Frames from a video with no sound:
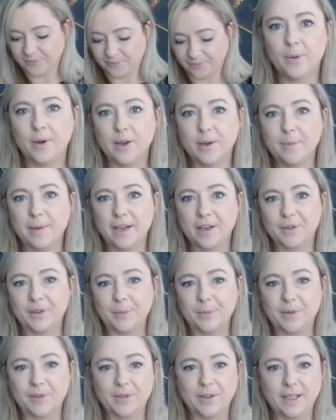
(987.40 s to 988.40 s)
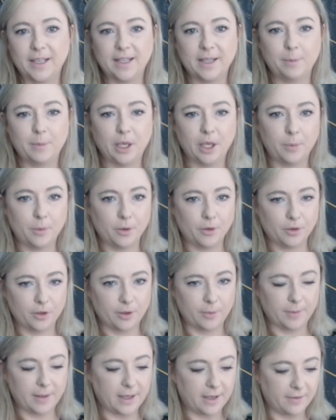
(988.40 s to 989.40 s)
Welcome back, group three, the purple
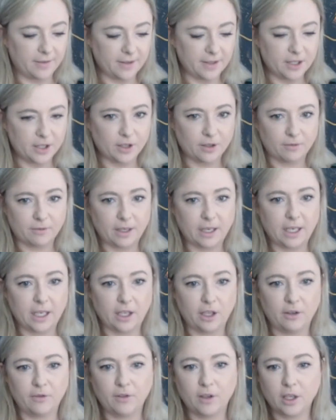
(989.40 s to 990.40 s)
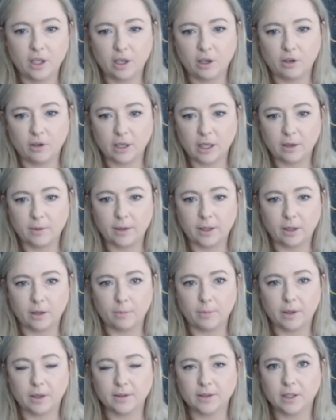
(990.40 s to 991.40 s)
group. Now this is your reading. You've got a lot going on
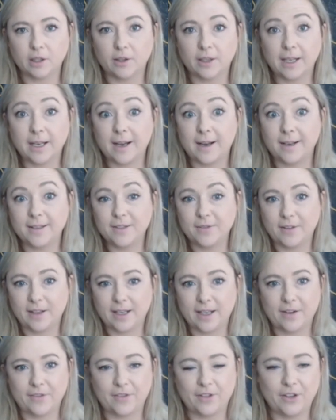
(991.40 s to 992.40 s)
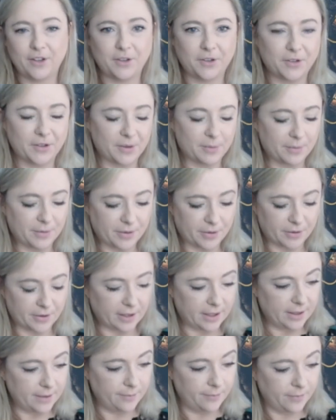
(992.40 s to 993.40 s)
because a lot of cards fell out for you, group
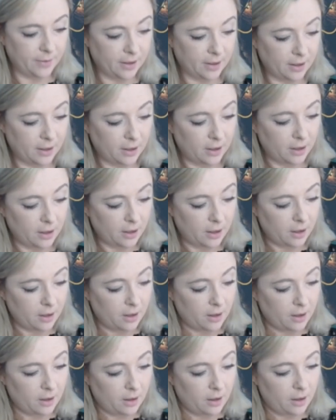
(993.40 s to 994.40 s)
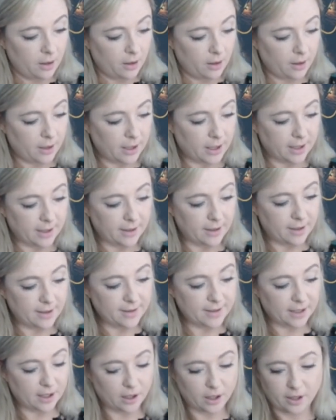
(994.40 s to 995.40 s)
three. Okay, I
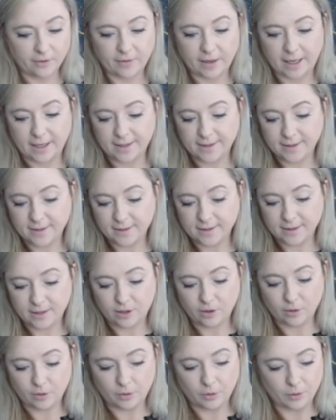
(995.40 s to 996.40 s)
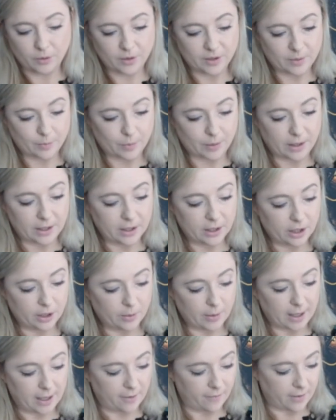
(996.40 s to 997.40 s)
see a lot of aces in your spread. You
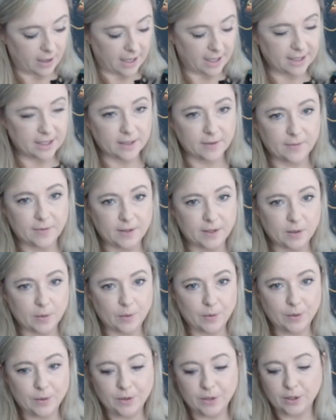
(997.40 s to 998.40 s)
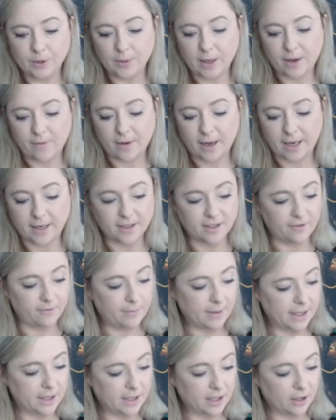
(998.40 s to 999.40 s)
have Ace of Swords, you have Ace of
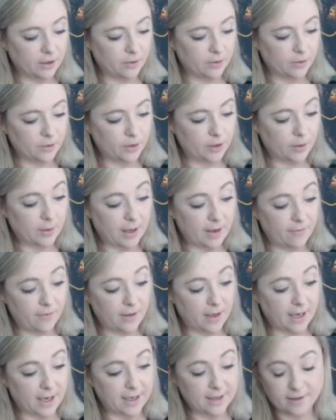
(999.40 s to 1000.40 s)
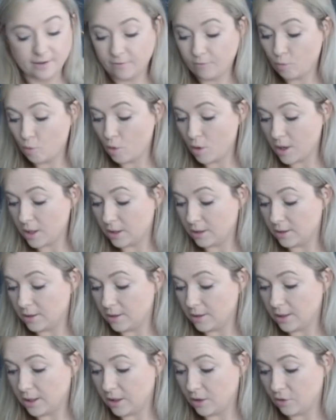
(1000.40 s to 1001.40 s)
Pentacles, you have the Ace of
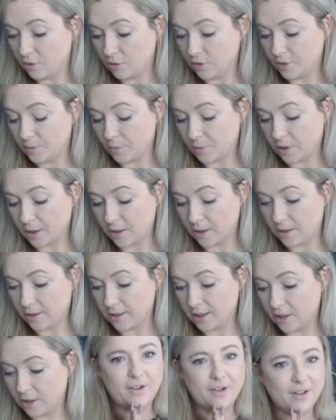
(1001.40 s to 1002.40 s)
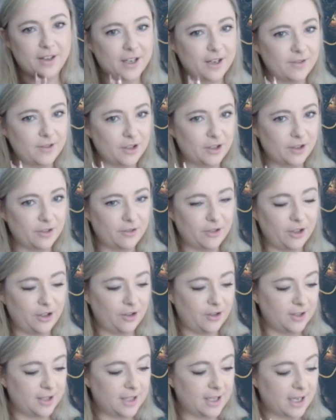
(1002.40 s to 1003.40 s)
Wands in your spread. Now you know that I've drawn for
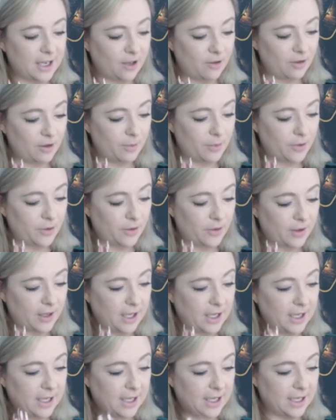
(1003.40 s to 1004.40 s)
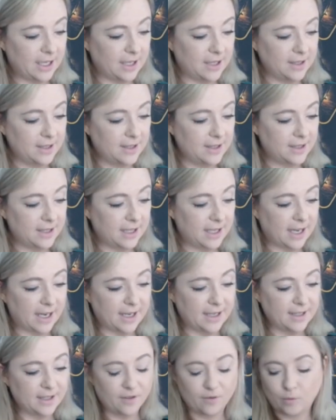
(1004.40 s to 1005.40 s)
you today, group three, is the
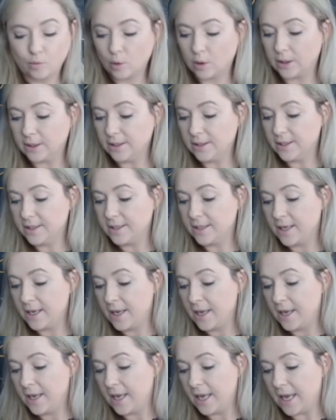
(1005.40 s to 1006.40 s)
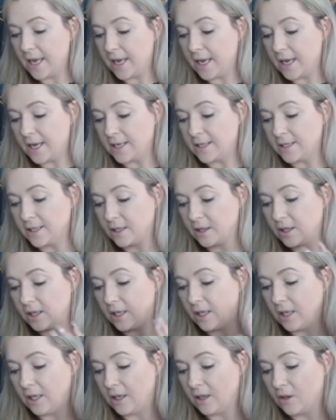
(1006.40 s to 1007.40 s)
Ace of Wands and
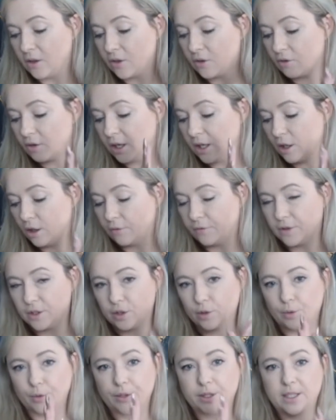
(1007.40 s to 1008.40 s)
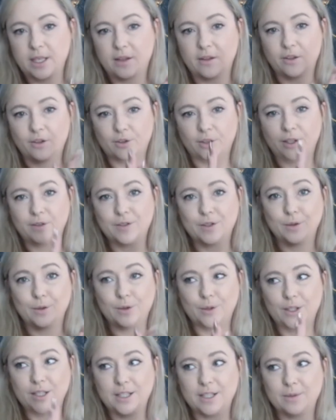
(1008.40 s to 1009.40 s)
the Three of Swords. Now the Three of
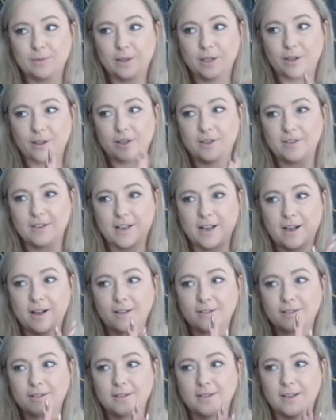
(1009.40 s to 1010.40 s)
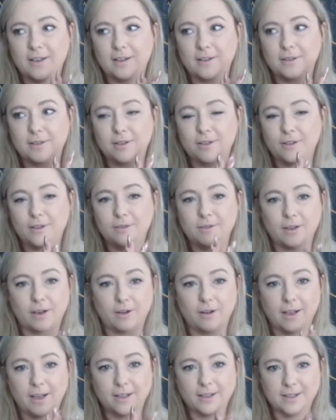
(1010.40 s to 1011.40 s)
Swords is one of those cards that you
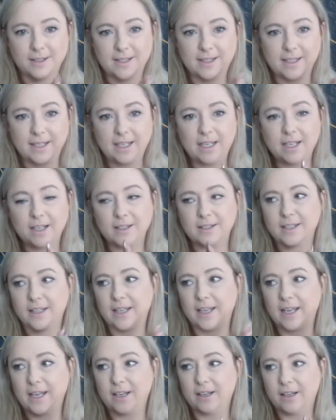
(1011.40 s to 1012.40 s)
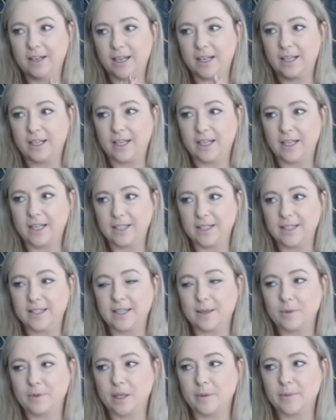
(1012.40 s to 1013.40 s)
don't like to see because it's
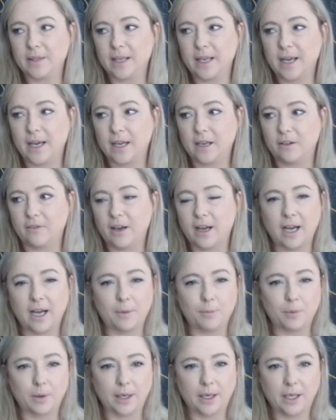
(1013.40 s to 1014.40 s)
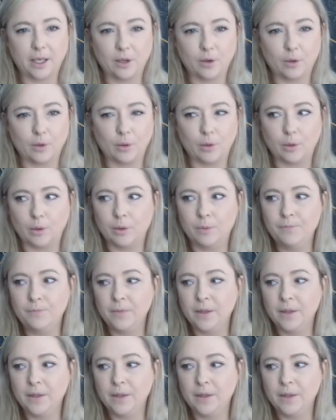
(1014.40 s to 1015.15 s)
sometimes a card of heartbreak or